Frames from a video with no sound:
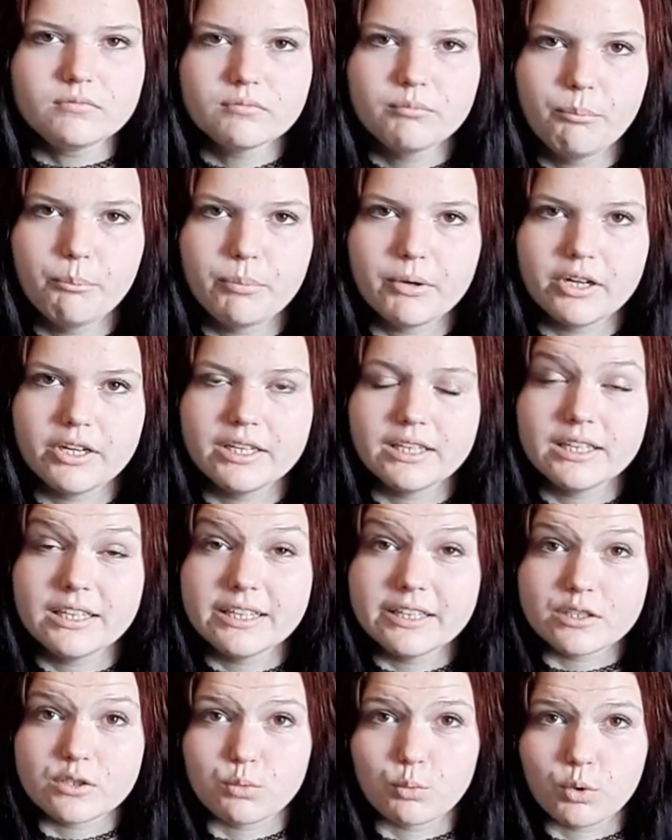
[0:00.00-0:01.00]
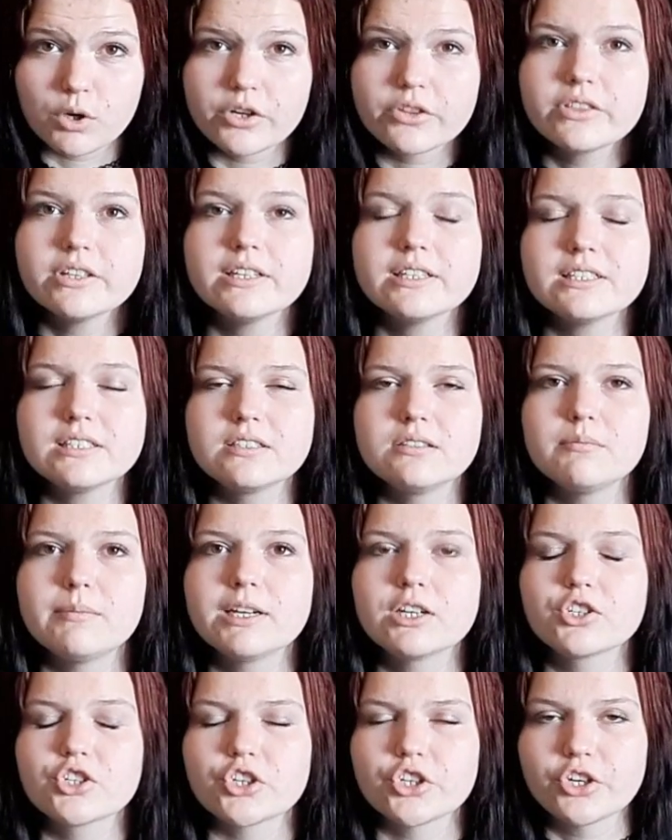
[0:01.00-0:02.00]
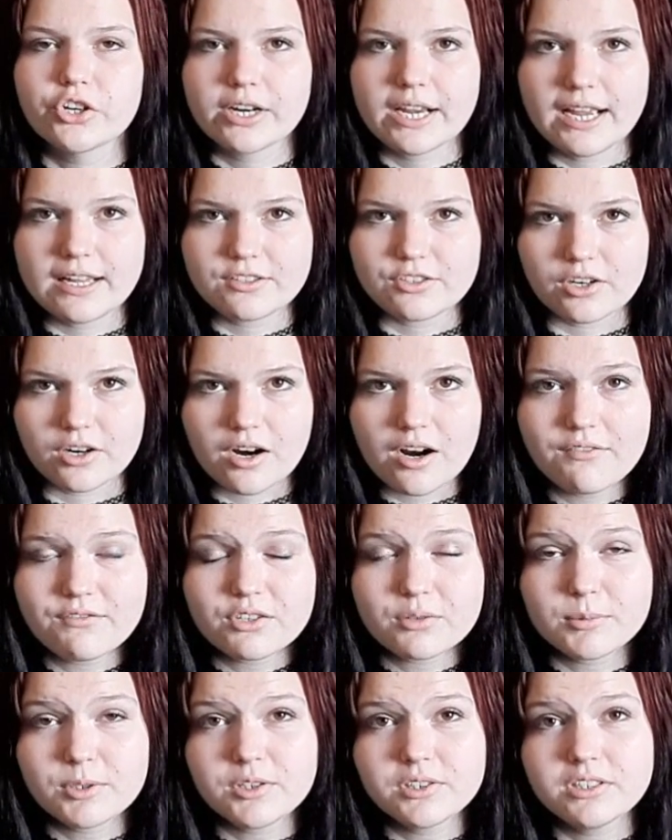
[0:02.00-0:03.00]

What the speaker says: But it's worth it to make sure your cats are comfortable,